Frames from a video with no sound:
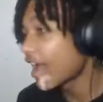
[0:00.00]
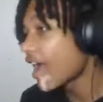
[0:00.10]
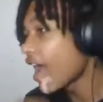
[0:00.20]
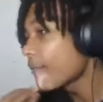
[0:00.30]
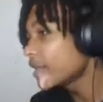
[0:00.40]

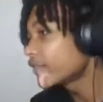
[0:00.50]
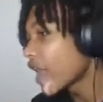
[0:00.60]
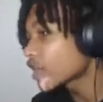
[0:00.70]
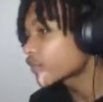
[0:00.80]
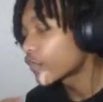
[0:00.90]
I be
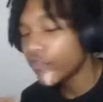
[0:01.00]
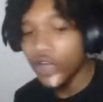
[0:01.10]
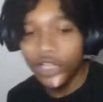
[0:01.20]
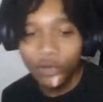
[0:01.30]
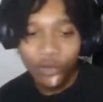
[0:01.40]
lost for
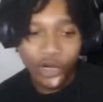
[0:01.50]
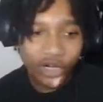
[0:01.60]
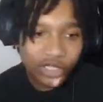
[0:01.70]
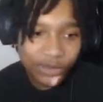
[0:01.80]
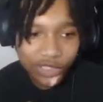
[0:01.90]
fucking
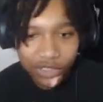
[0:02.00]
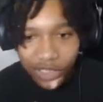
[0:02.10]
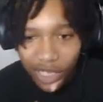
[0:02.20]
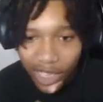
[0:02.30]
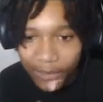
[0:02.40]
words, bro.
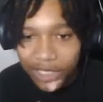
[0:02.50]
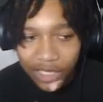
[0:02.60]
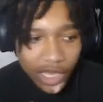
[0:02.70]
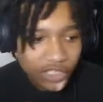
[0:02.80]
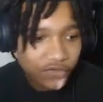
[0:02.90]
I be
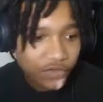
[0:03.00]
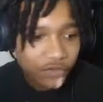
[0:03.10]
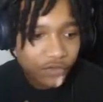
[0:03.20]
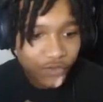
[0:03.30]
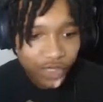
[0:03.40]
lost for
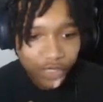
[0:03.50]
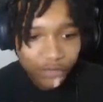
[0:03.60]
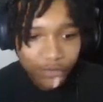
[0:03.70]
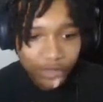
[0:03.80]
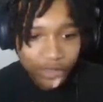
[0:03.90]

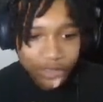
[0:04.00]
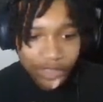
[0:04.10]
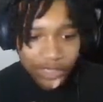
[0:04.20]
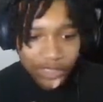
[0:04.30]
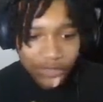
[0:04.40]
fucking words.
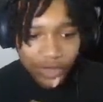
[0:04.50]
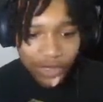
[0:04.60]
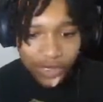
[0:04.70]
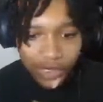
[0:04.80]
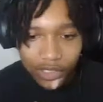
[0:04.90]
I swear to
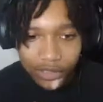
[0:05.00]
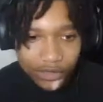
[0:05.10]
God.